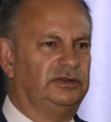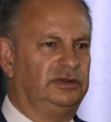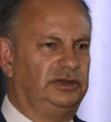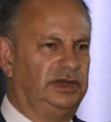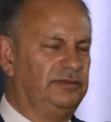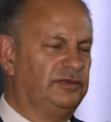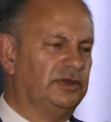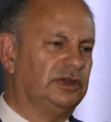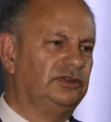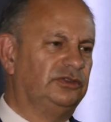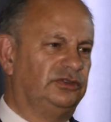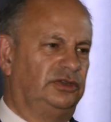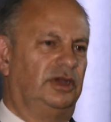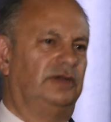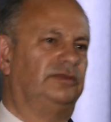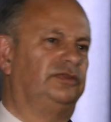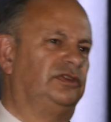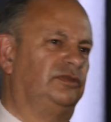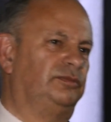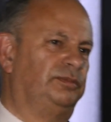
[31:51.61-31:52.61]
to leave the
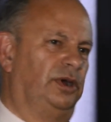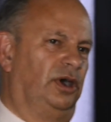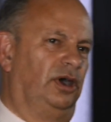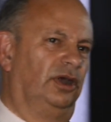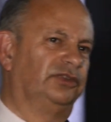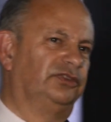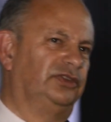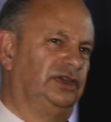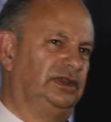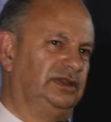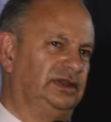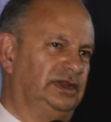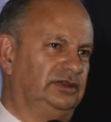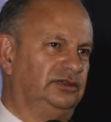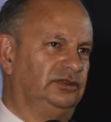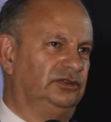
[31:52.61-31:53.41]
Conservative Party, and then